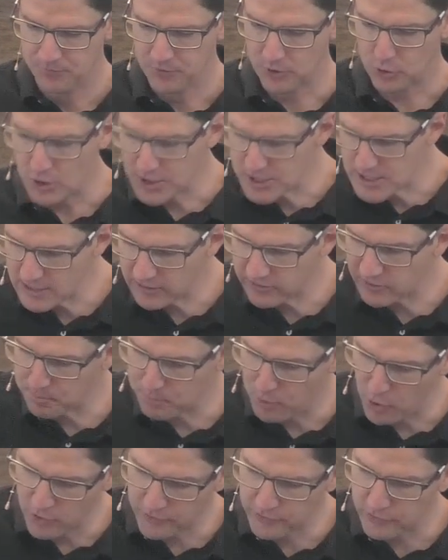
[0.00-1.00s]
The Christian is a
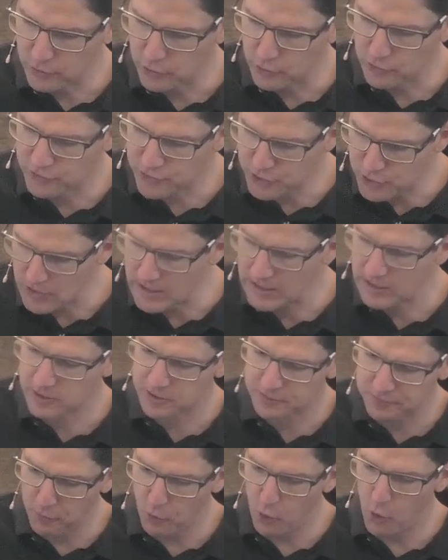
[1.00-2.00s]
person who's
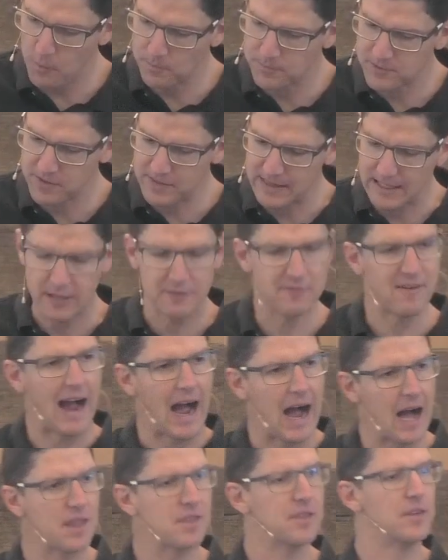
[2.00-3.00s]
transformed to think of
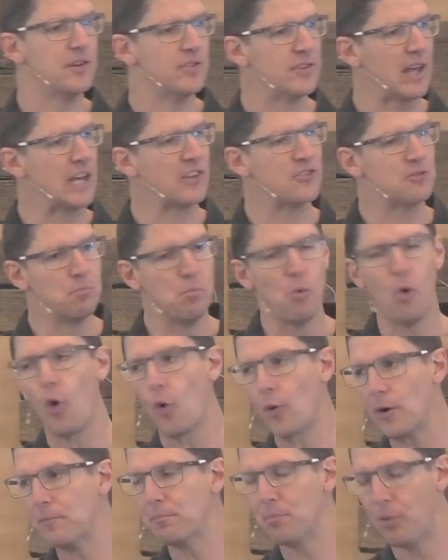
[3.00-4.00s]
others as
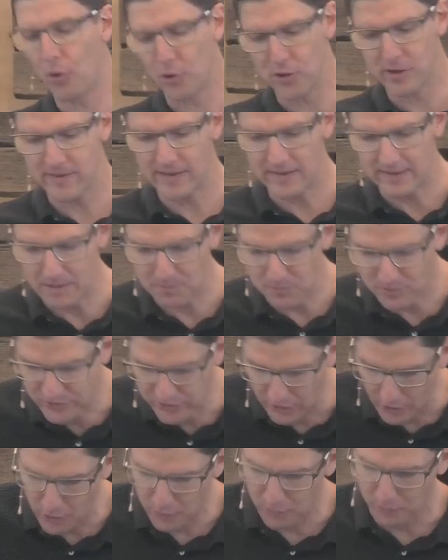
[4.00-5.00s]
more important than
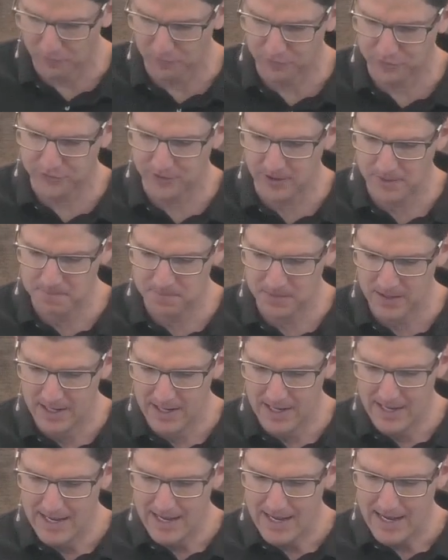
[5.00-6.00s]
themselves.
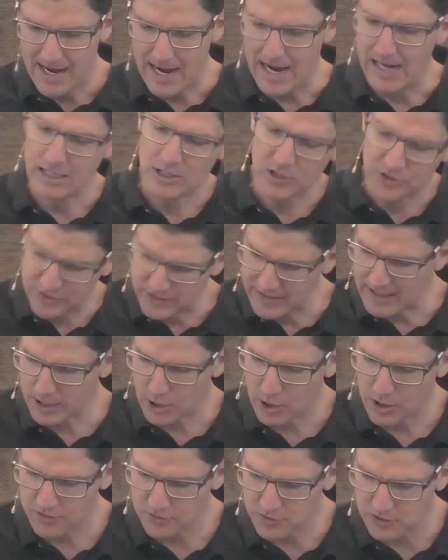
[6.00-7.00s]
Uh, and you see that
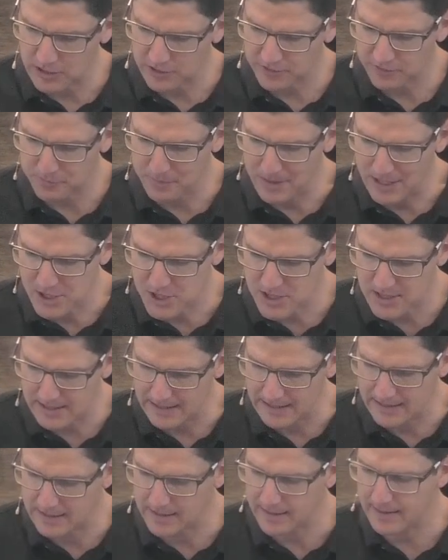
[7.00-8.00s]
kind of transformation
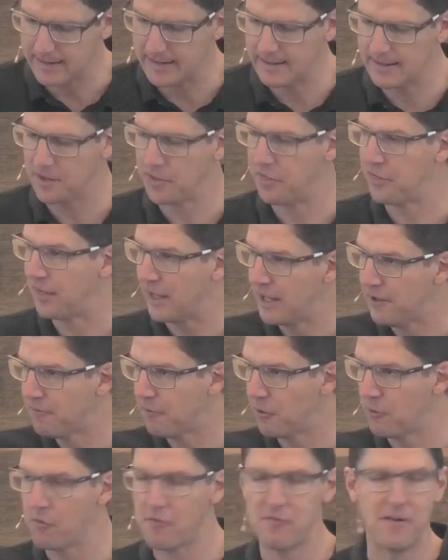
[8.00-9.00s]
in the, in the thief
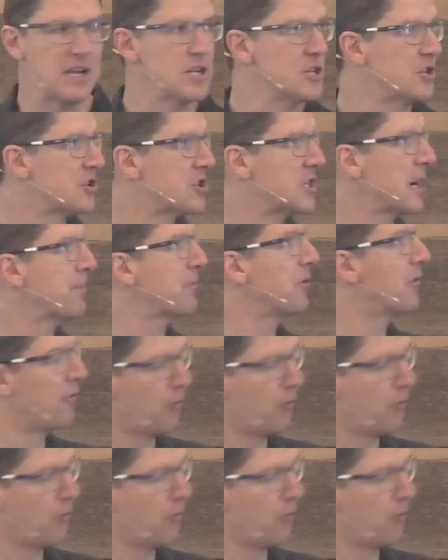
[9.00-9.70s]
of Ephesians chapter